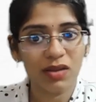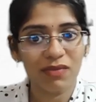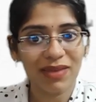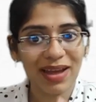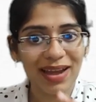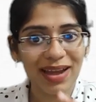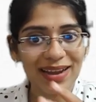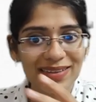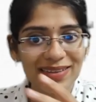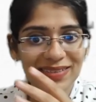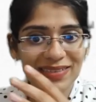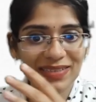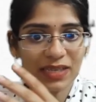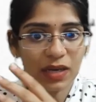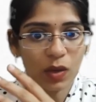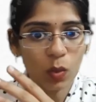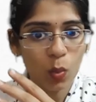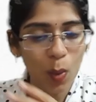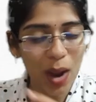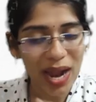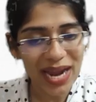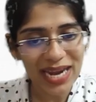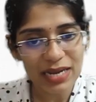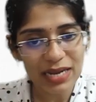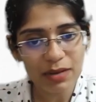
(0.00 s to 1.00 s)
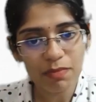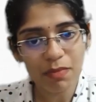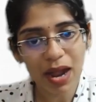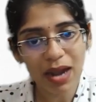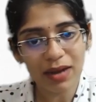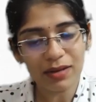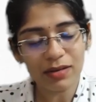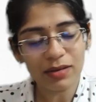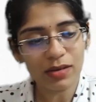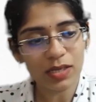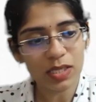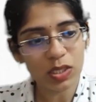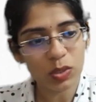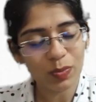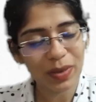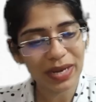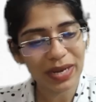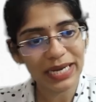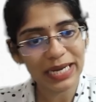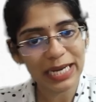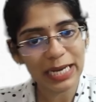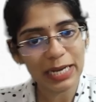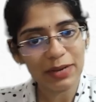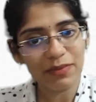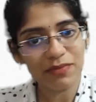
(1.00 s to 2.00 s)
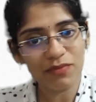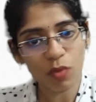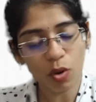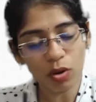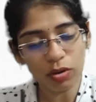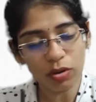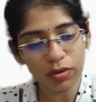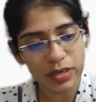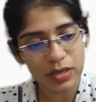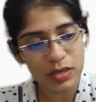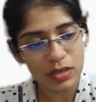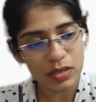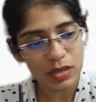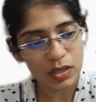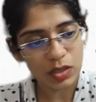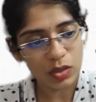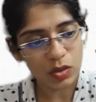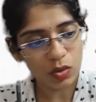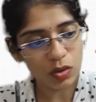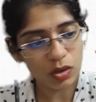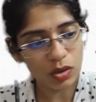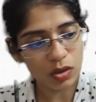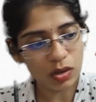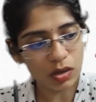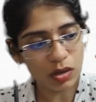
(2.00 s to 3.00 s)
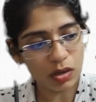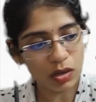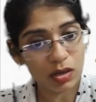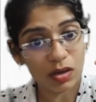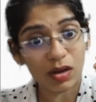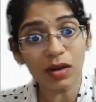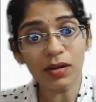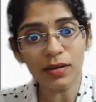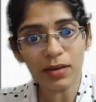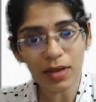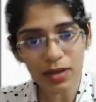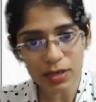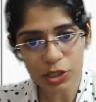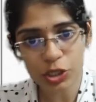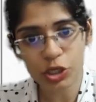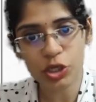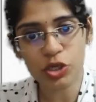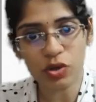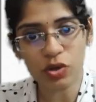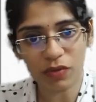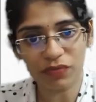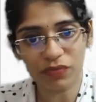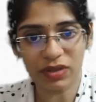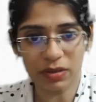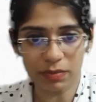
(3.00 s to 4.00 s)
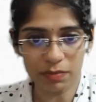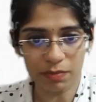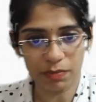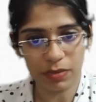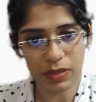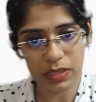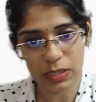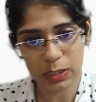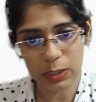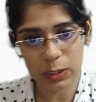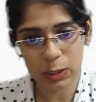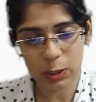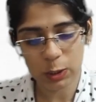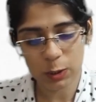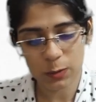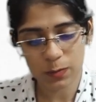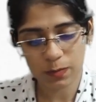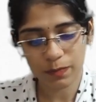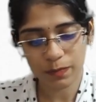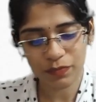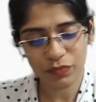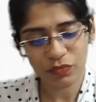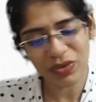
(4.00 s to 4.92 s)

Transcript: Whereas white matter is mainly involved in, you know, conduction of the impulses.